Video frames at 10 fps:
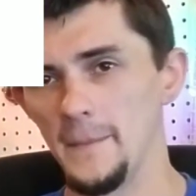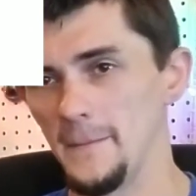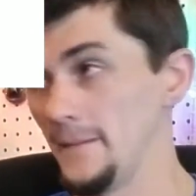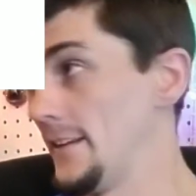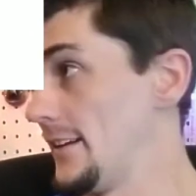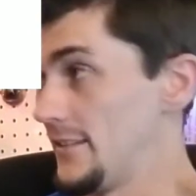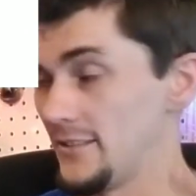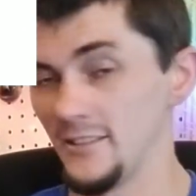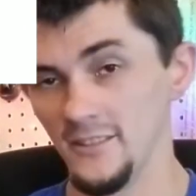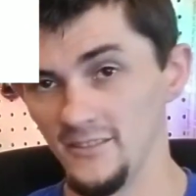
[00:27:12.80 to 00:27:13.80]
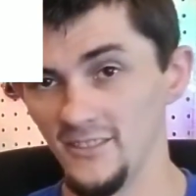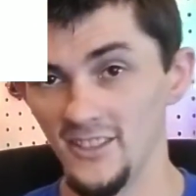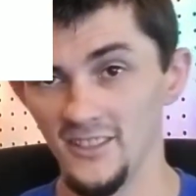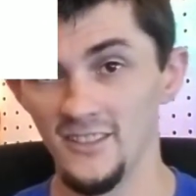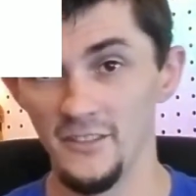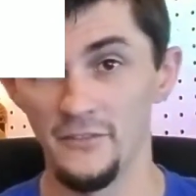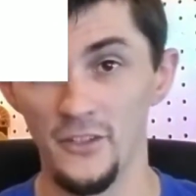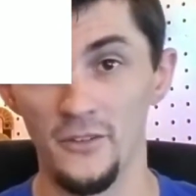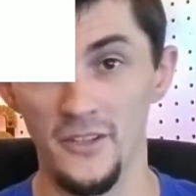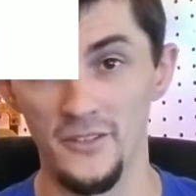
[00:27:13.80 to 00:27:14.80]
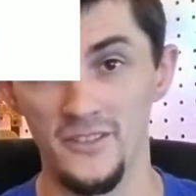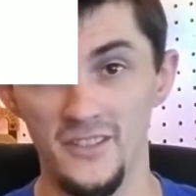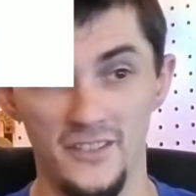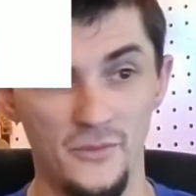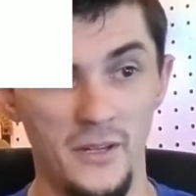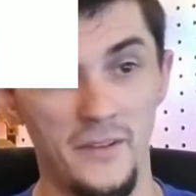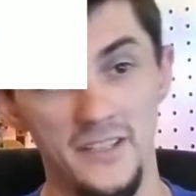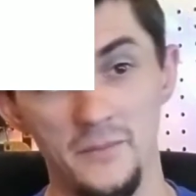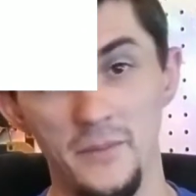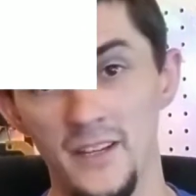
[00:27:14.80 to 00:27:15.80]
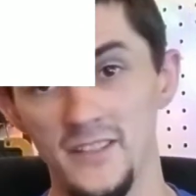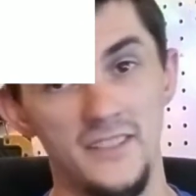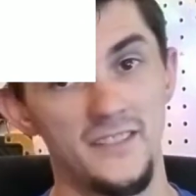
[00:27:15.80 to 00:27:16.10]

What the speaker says: Yeah, you're gonna need a few of those. So 20 bucks a piece.